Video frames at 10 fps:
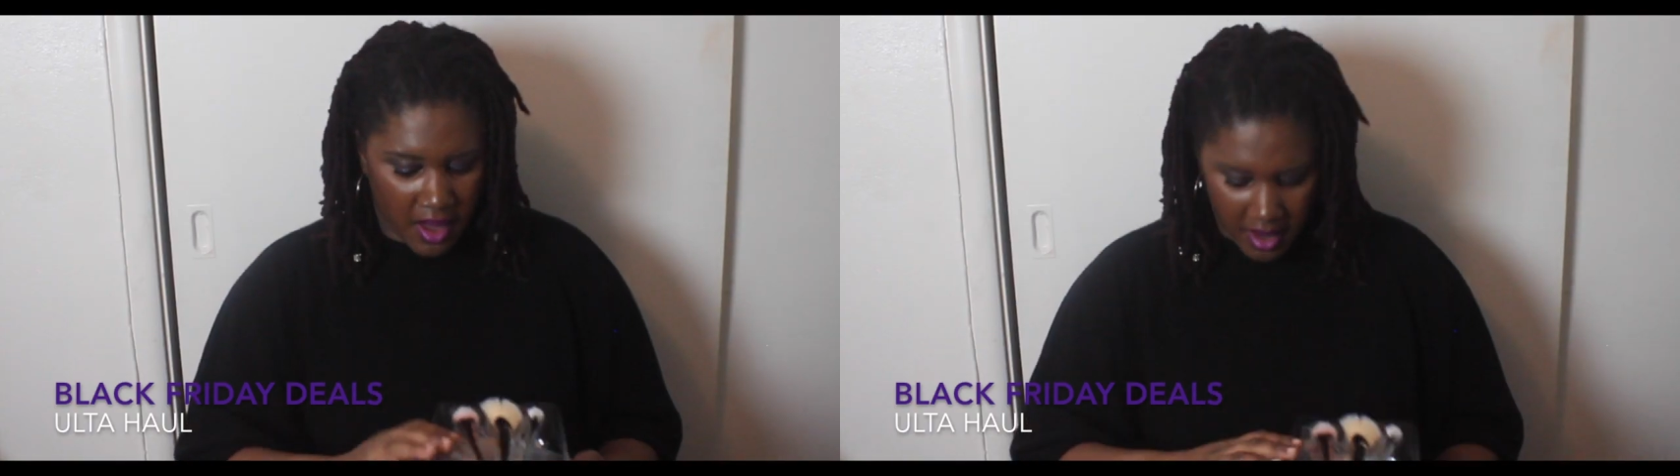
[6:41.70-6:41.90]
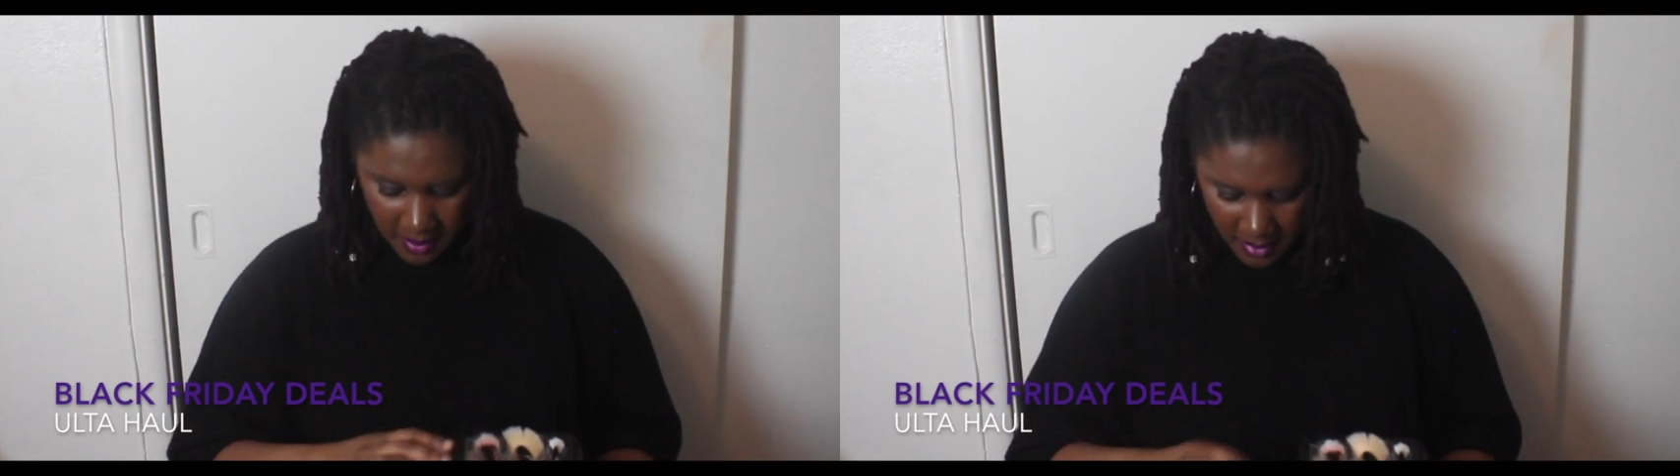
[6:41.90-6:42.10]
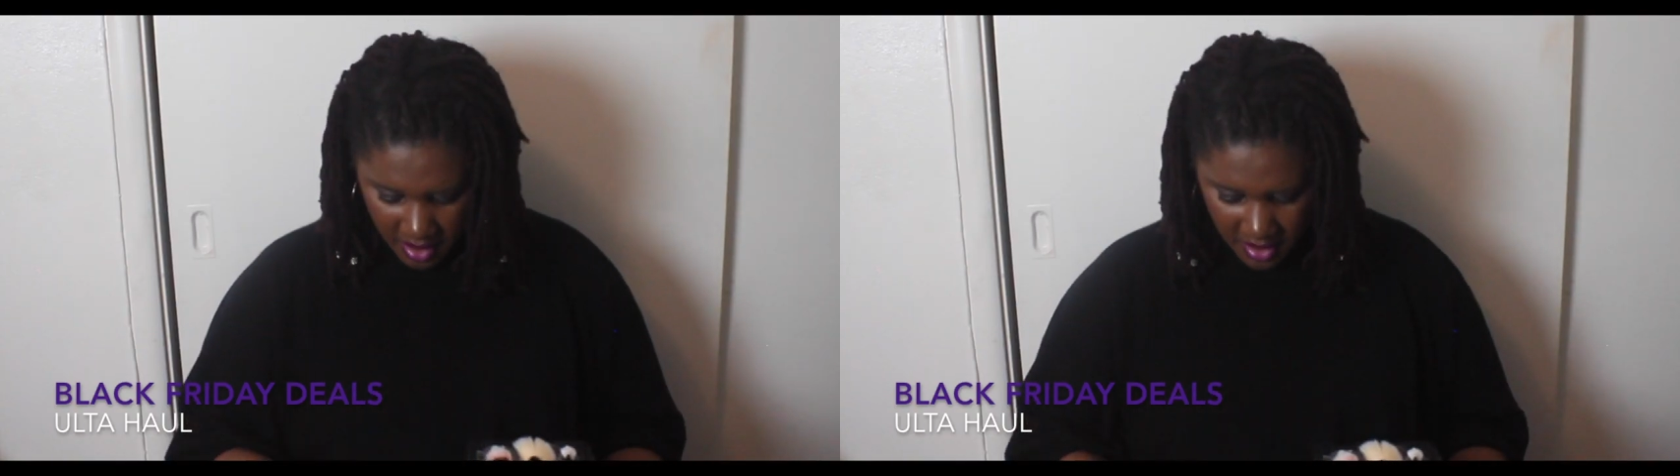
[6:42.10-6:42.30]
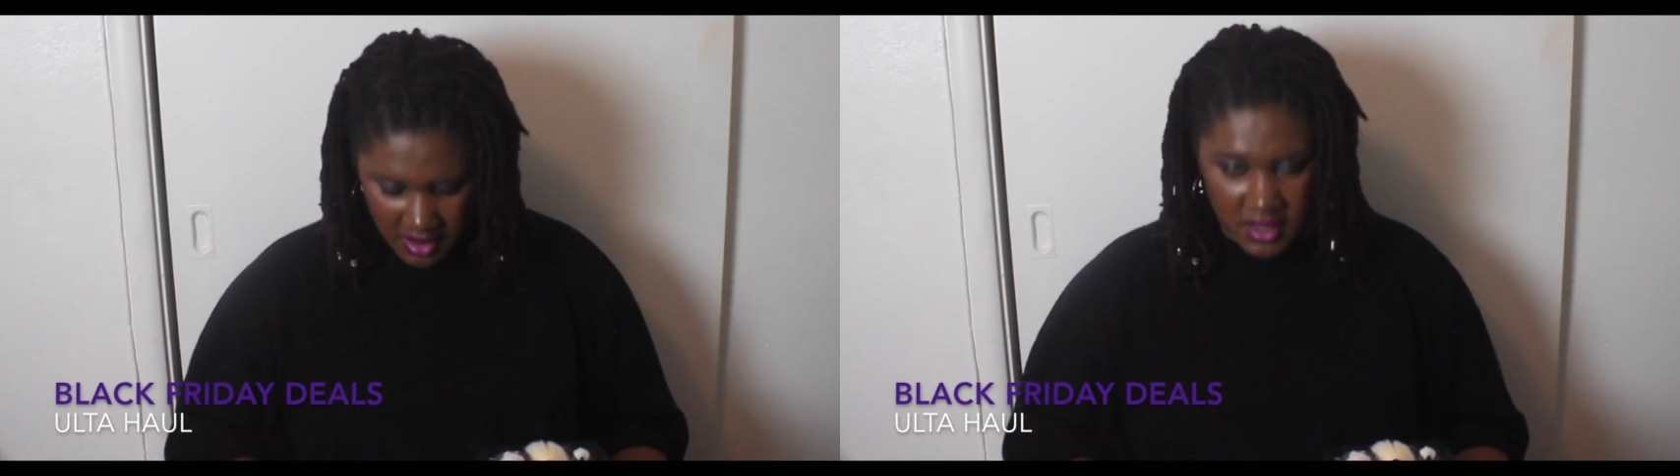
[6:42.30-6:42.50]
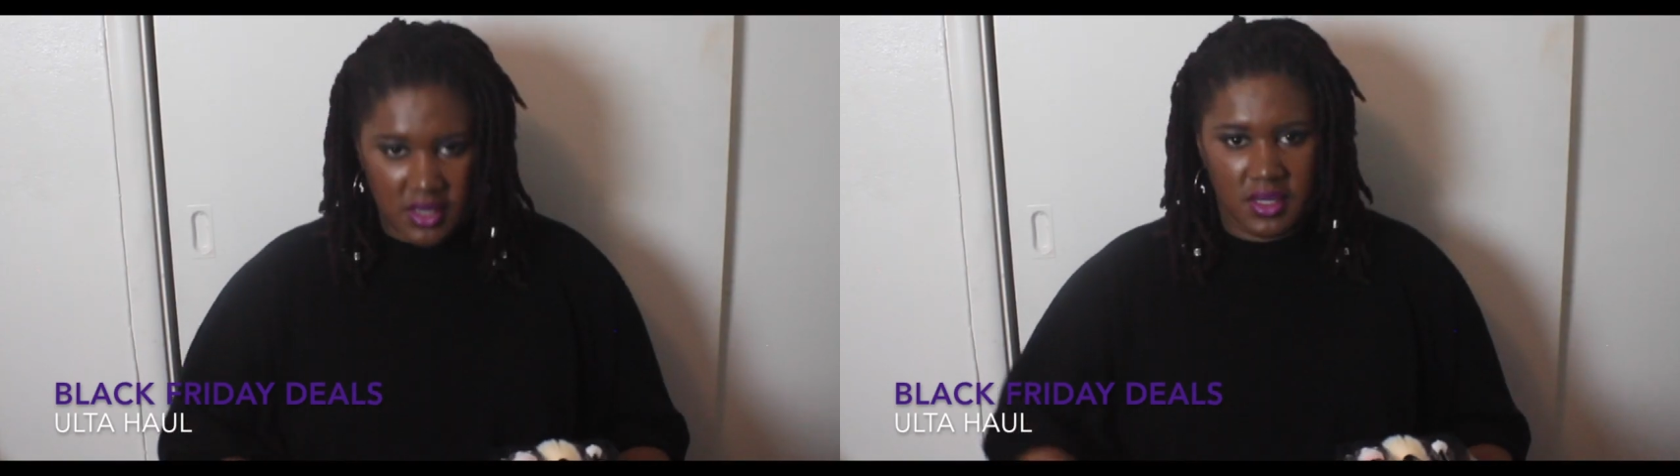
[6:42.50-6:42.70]
Um,
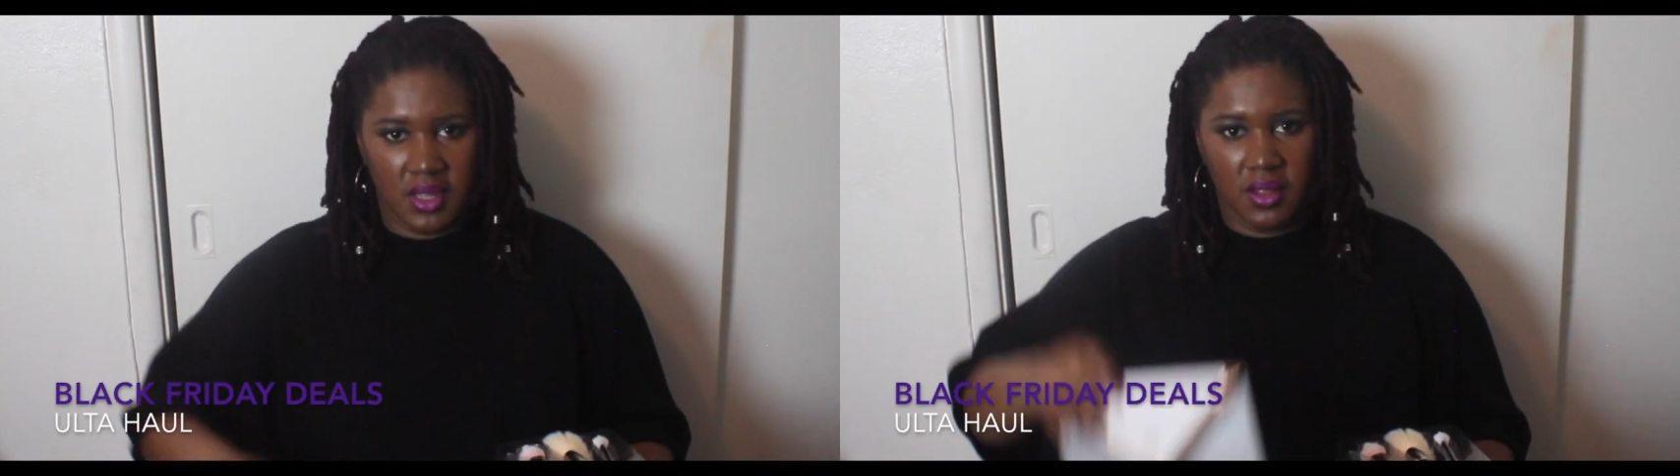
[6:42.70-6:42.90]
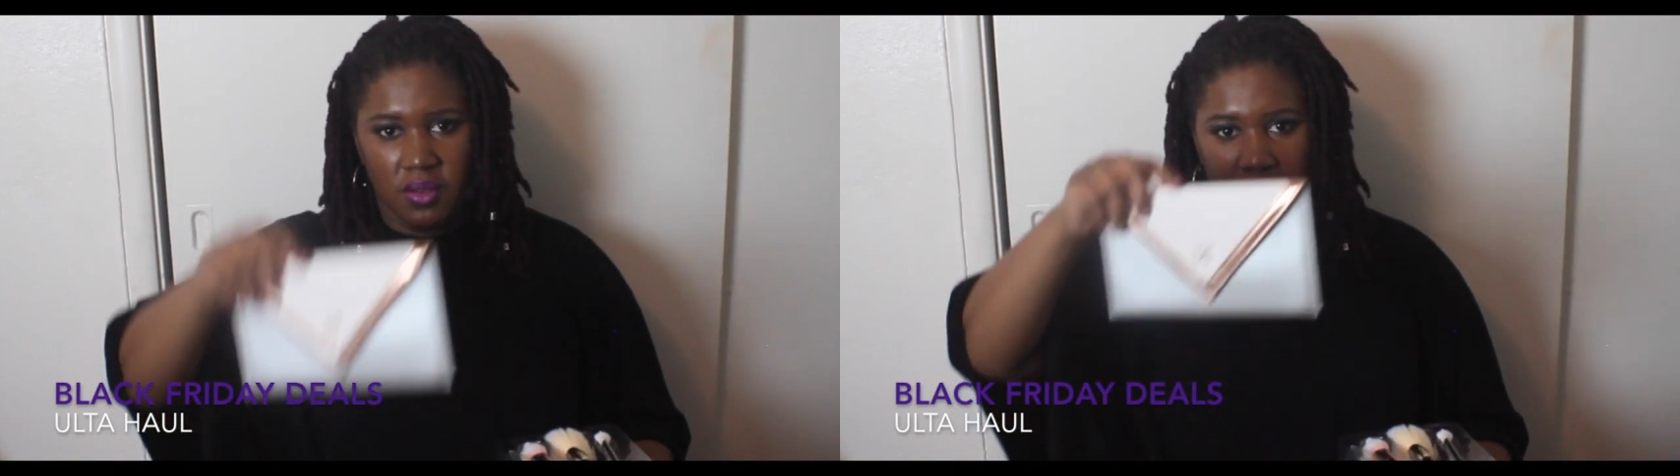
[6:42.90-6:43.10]
this is the little